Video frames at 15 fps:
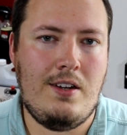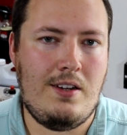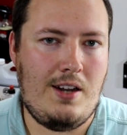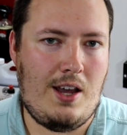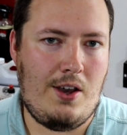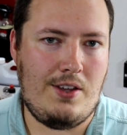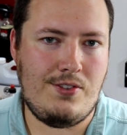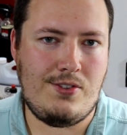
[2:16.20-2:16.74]

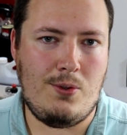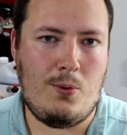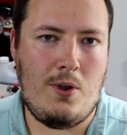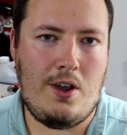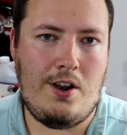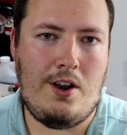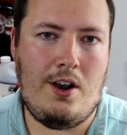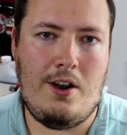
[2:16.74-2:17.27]
Now as the
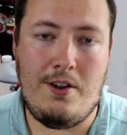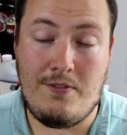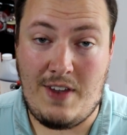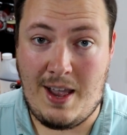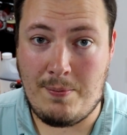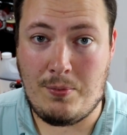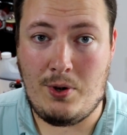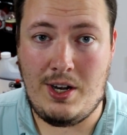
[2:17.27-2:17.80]
water
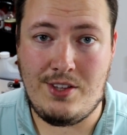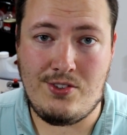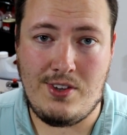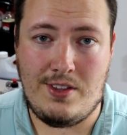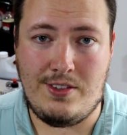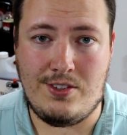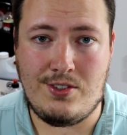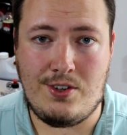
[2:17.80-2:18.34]
evaporates
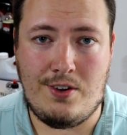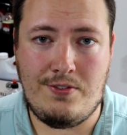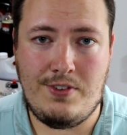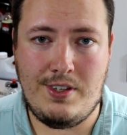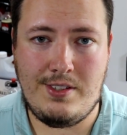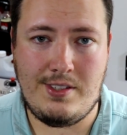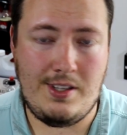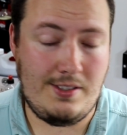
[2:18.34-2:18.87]
on the
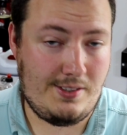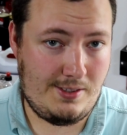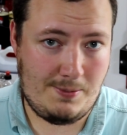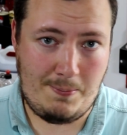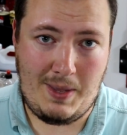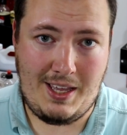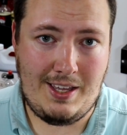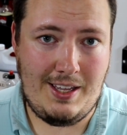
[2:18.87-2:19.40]
surface, as
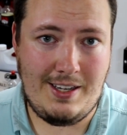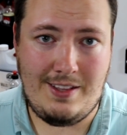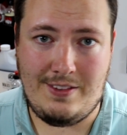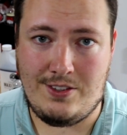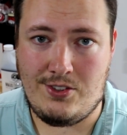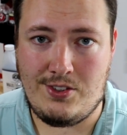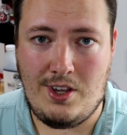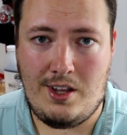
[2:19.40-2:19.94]
it's baking in
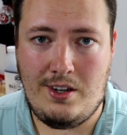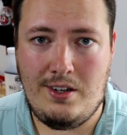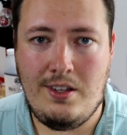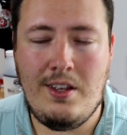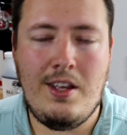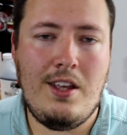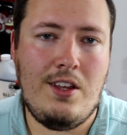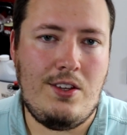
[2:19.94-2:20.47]
the sun,
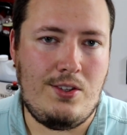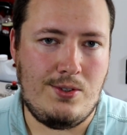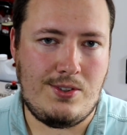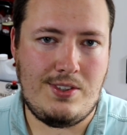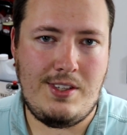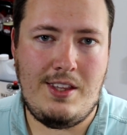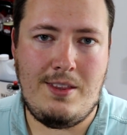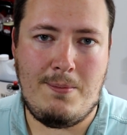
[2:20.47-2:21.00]
you'll
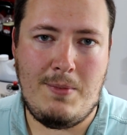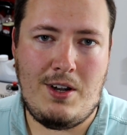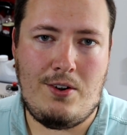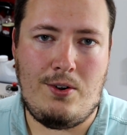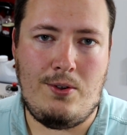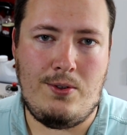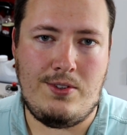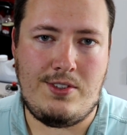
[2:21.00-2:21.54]
see the
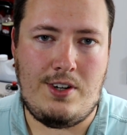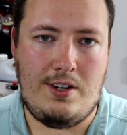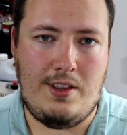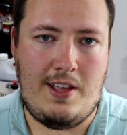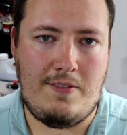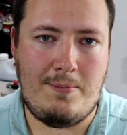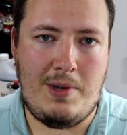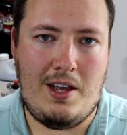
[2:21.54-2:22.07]
minerals that are
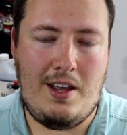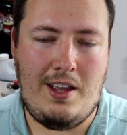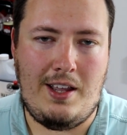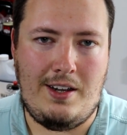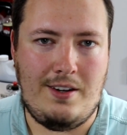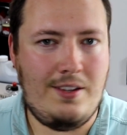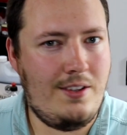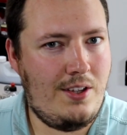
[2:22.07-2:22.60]
left
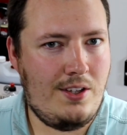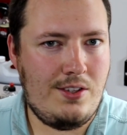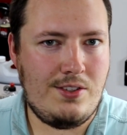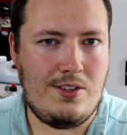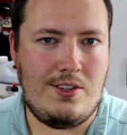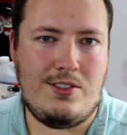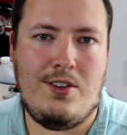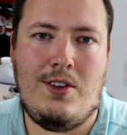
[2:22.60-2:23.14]
behind.
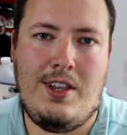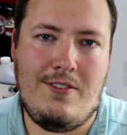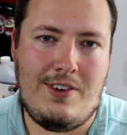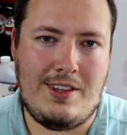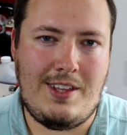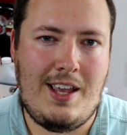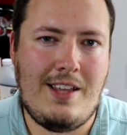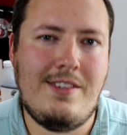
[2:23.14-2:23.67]
So let's go give it
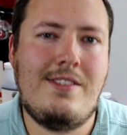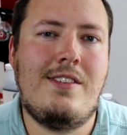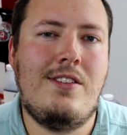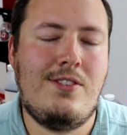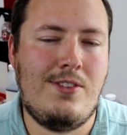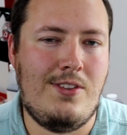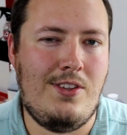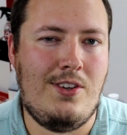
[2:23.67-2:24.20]
a
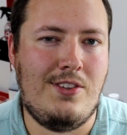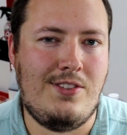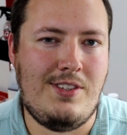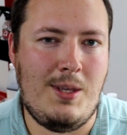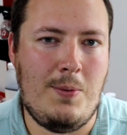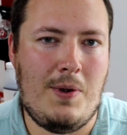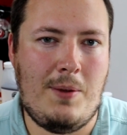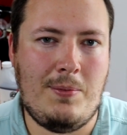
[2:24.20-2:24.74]
test so that you can
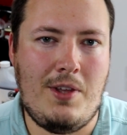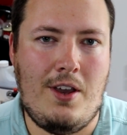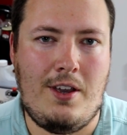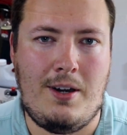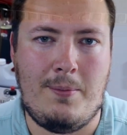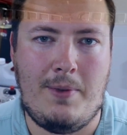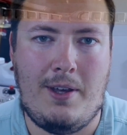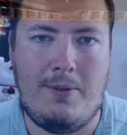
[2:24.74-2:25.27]
see what I'm
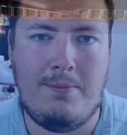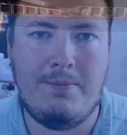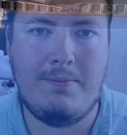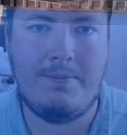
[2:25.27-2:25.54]
talking about.